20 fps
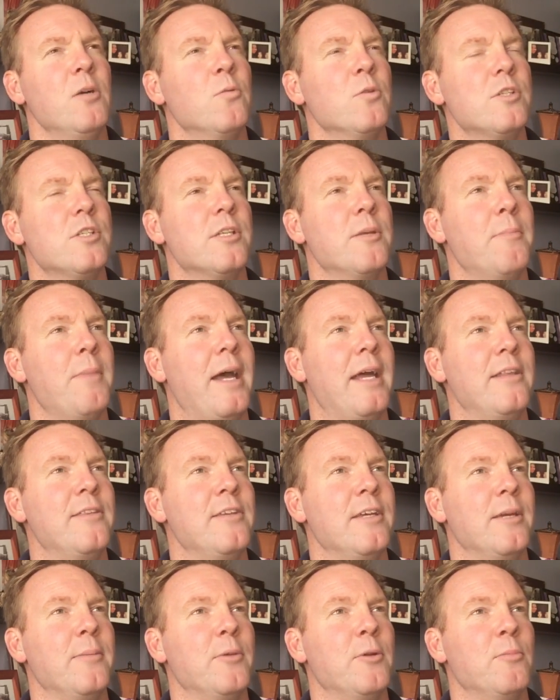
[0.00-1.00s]
what's the Matt
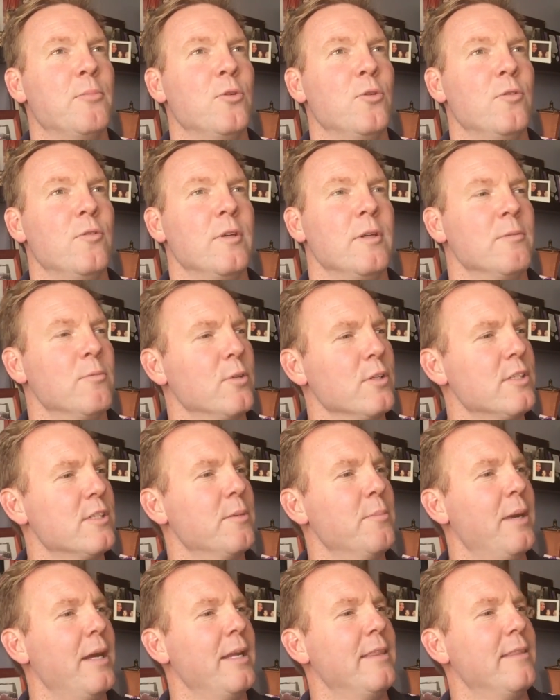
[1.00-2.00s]
Damon movie?
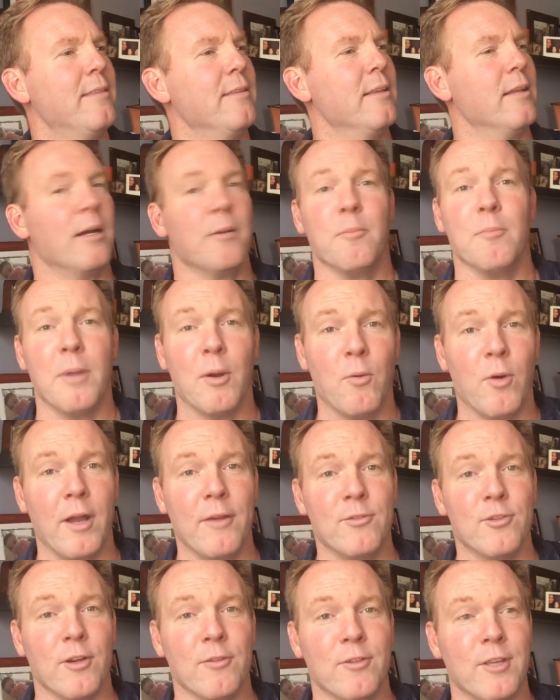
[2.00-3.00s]
My
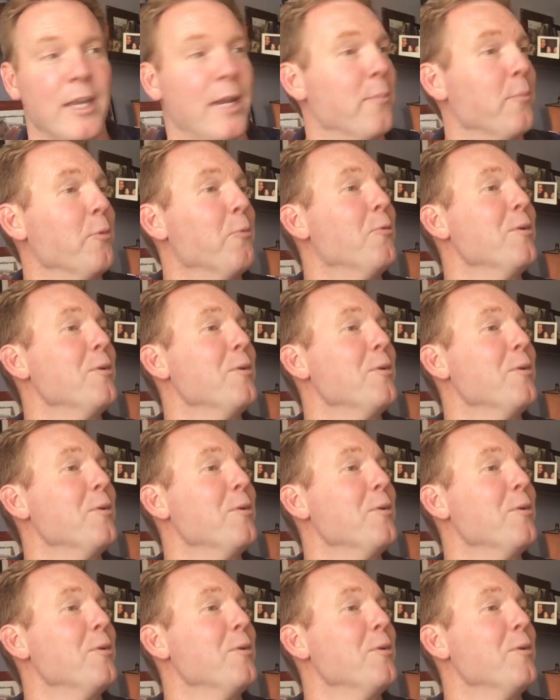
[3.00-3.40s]
wife's off camera.